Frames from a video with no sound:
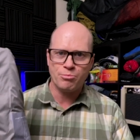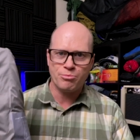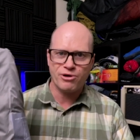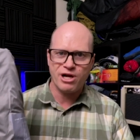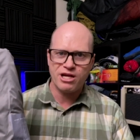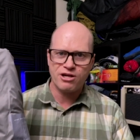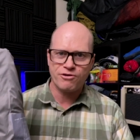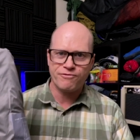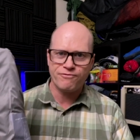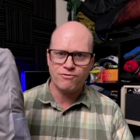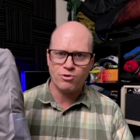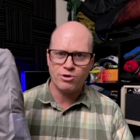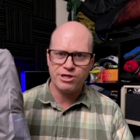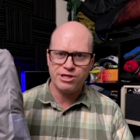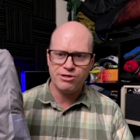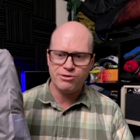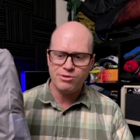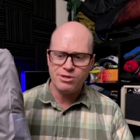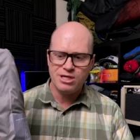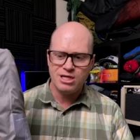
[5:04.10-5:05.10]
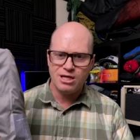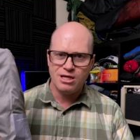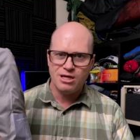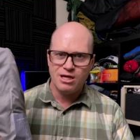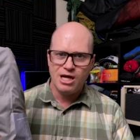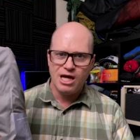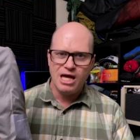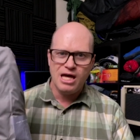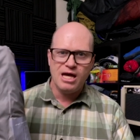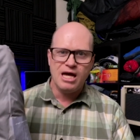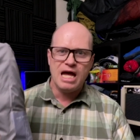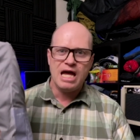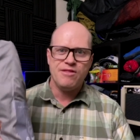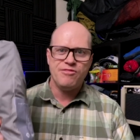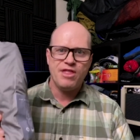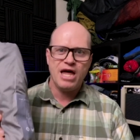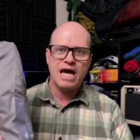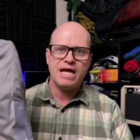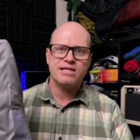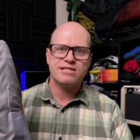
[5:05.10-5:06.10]
breaker for you,
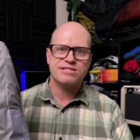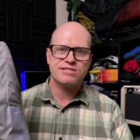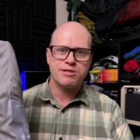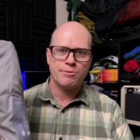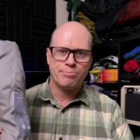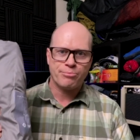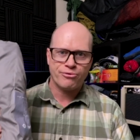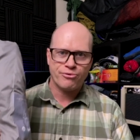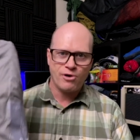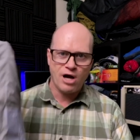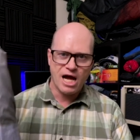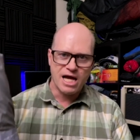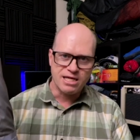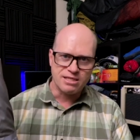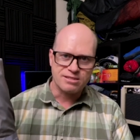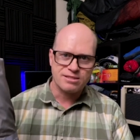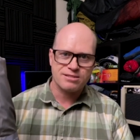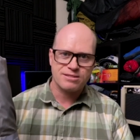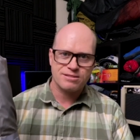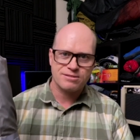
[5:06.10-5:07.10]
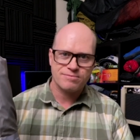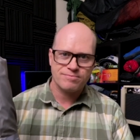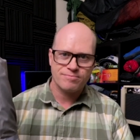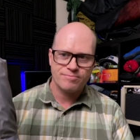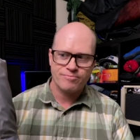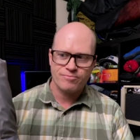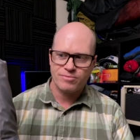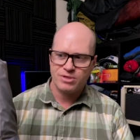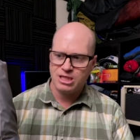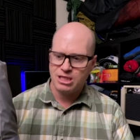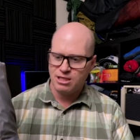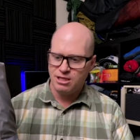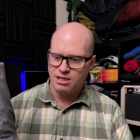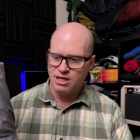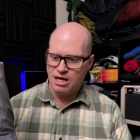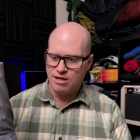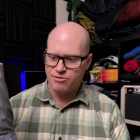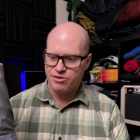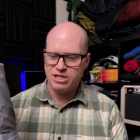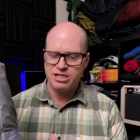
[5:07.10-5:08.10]
and that is the price.
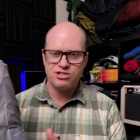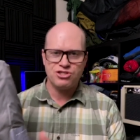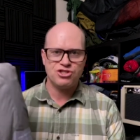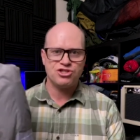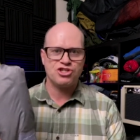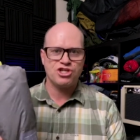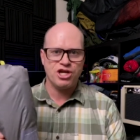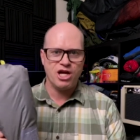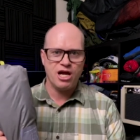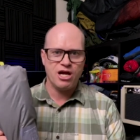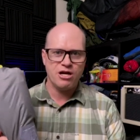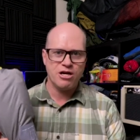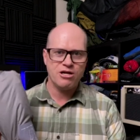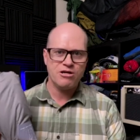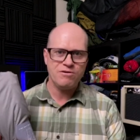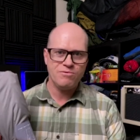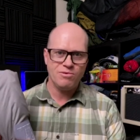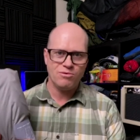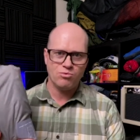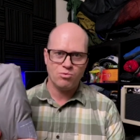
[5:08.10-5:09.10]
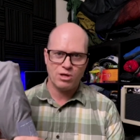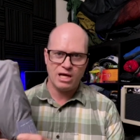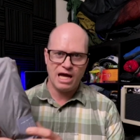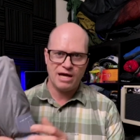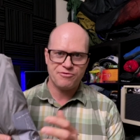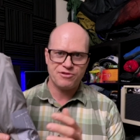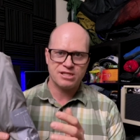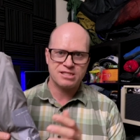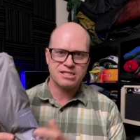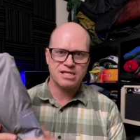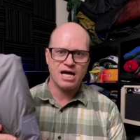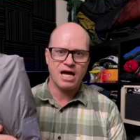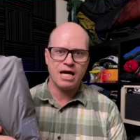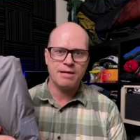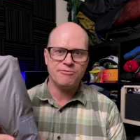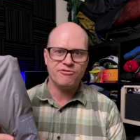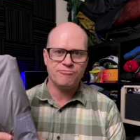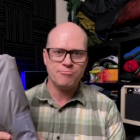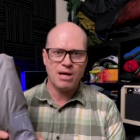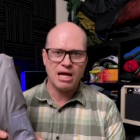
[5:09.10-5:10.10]
This chair, at the time
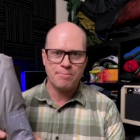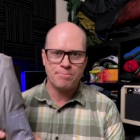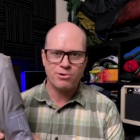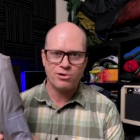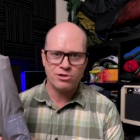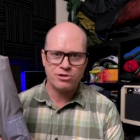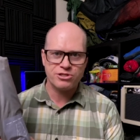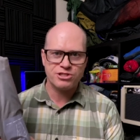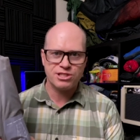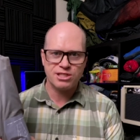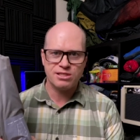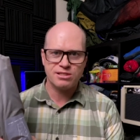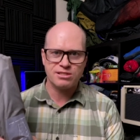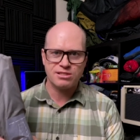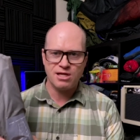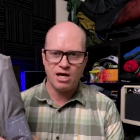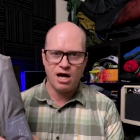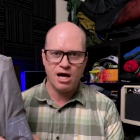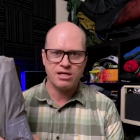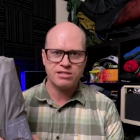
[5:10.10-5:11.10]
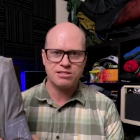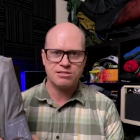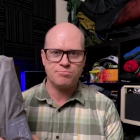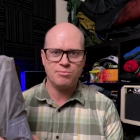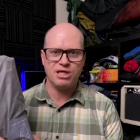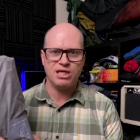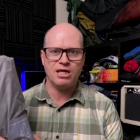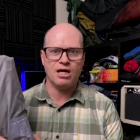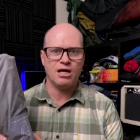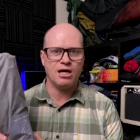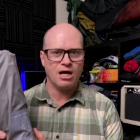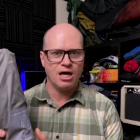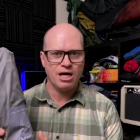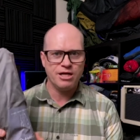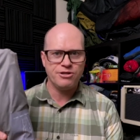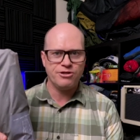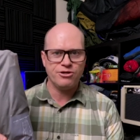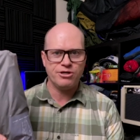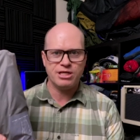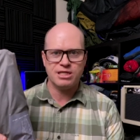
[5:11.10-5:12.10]
of my purchase, cost me
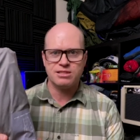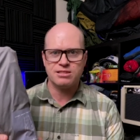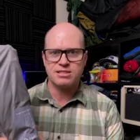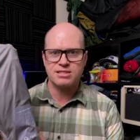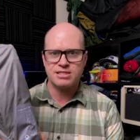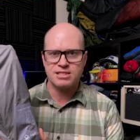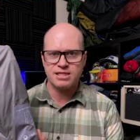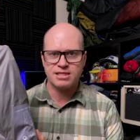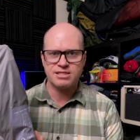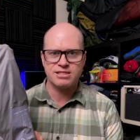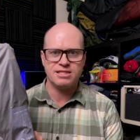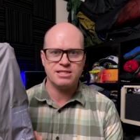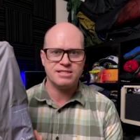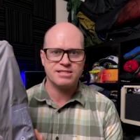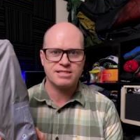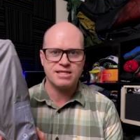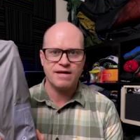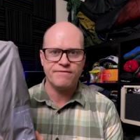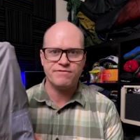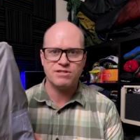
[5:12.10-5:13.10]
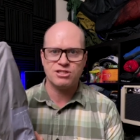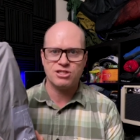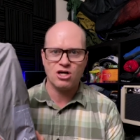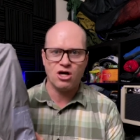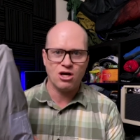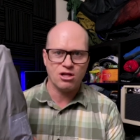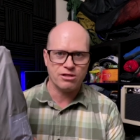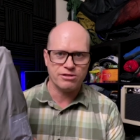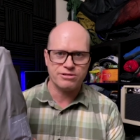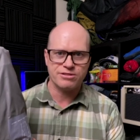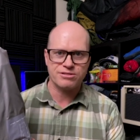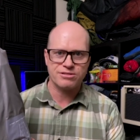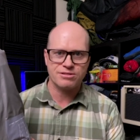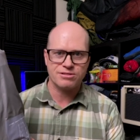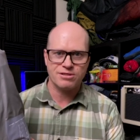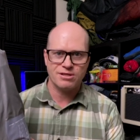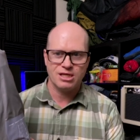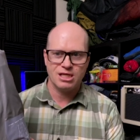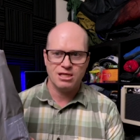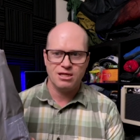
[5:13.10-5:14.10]
$167.
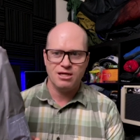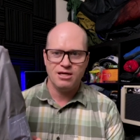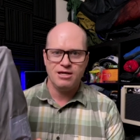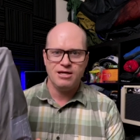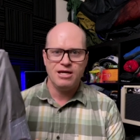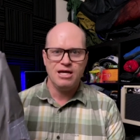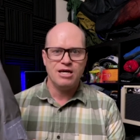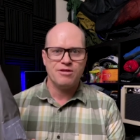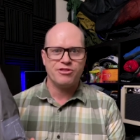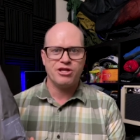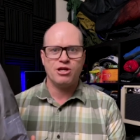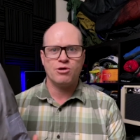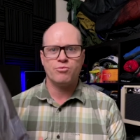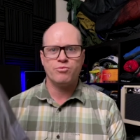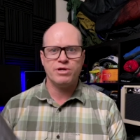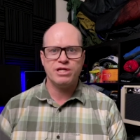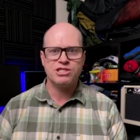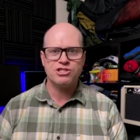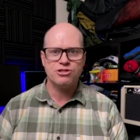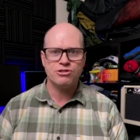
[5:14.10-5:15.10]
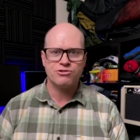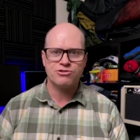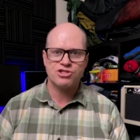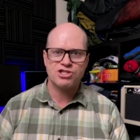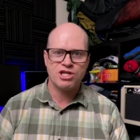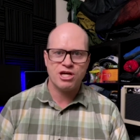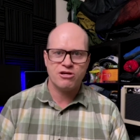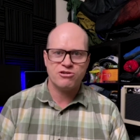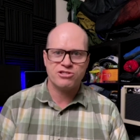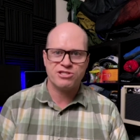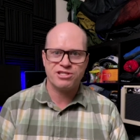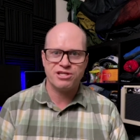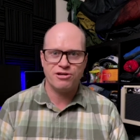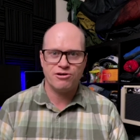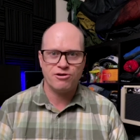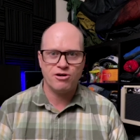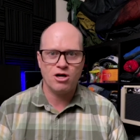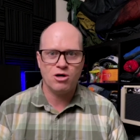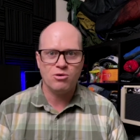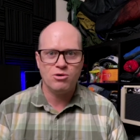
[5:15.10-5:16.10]
The original Chair
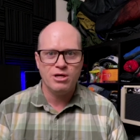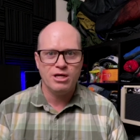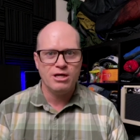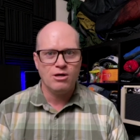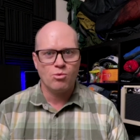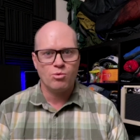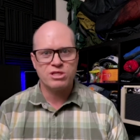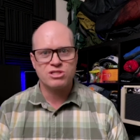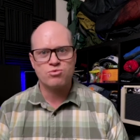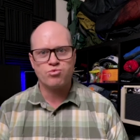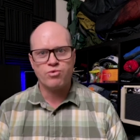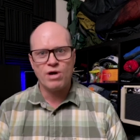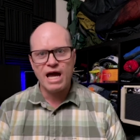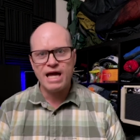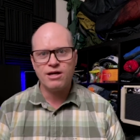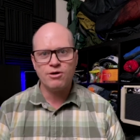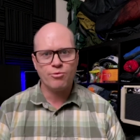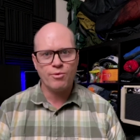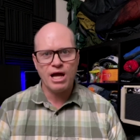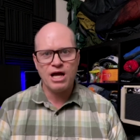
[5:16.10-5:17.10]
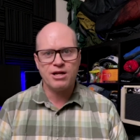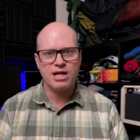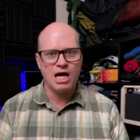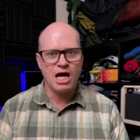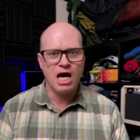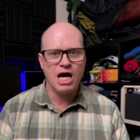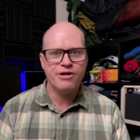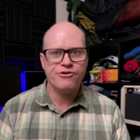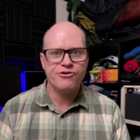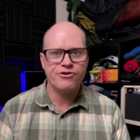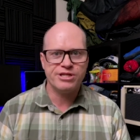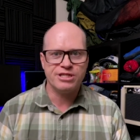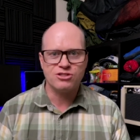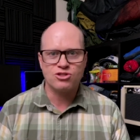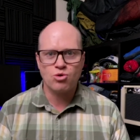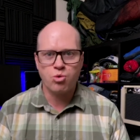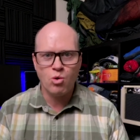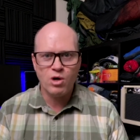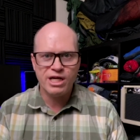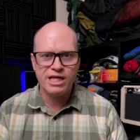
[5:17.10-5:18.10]
Zero was right around
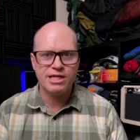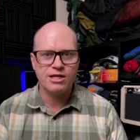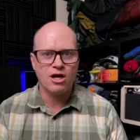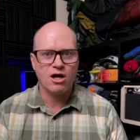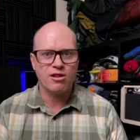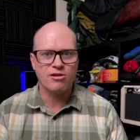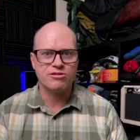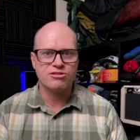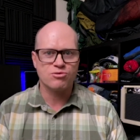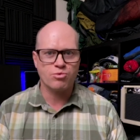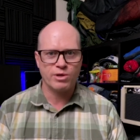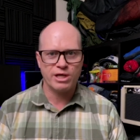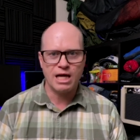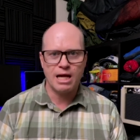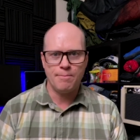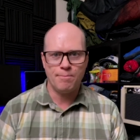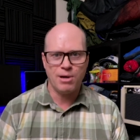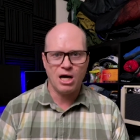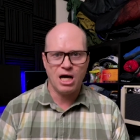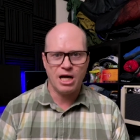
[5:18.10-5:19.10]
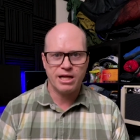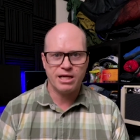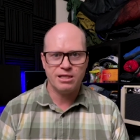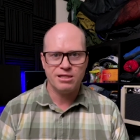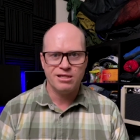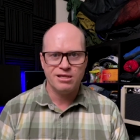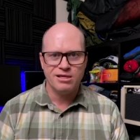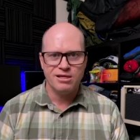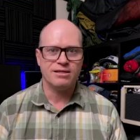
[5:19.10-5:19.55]
$120 when I bought it,